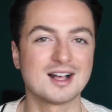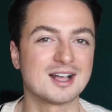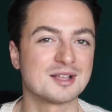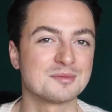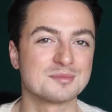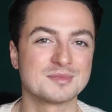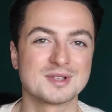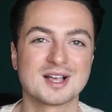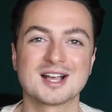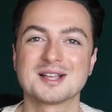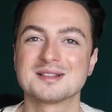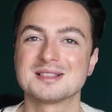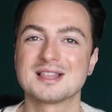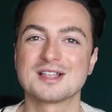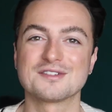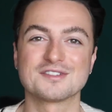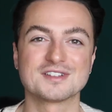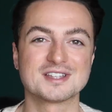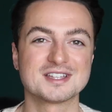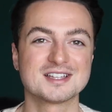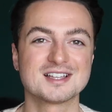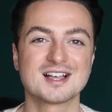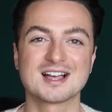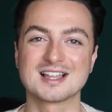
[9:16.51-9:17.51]
I'm, i
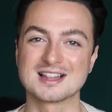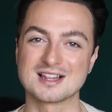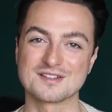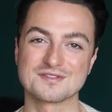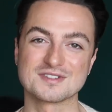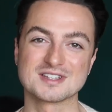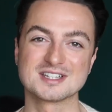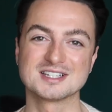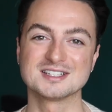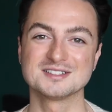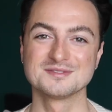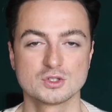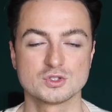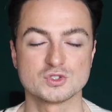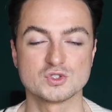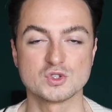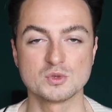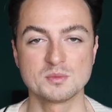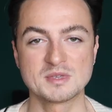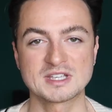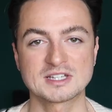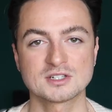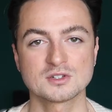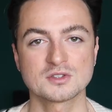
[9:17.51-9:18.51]
love it. I love it.
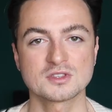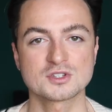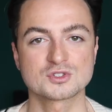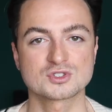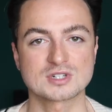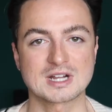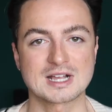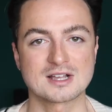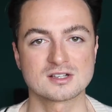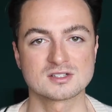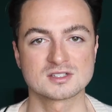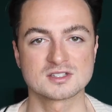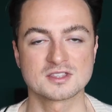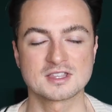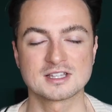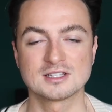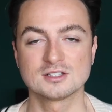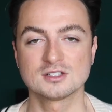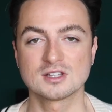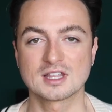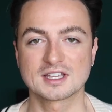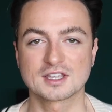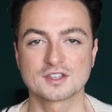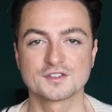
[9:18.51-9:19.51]
Zooming in on the trouser, they
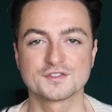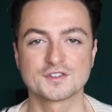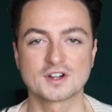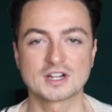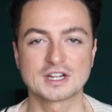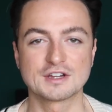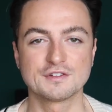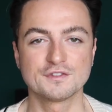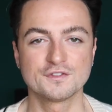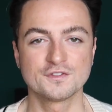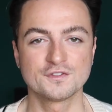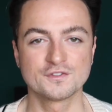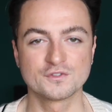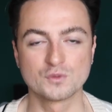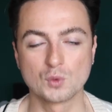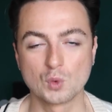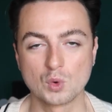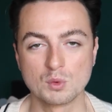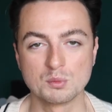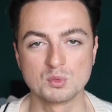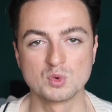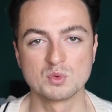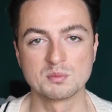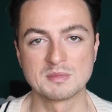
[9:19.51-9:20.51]
look like a very
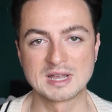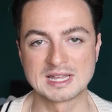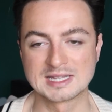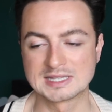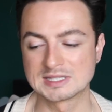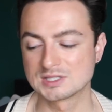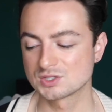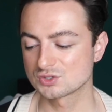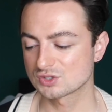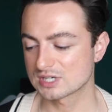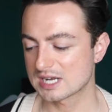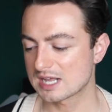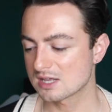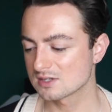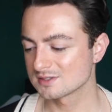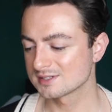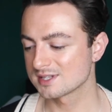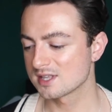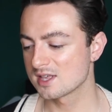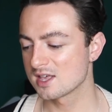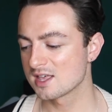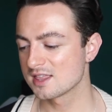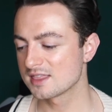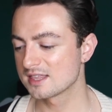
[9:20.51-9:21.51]
formal men's
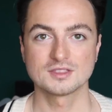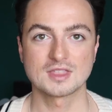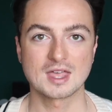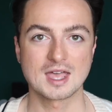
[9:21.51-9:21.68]
trouser.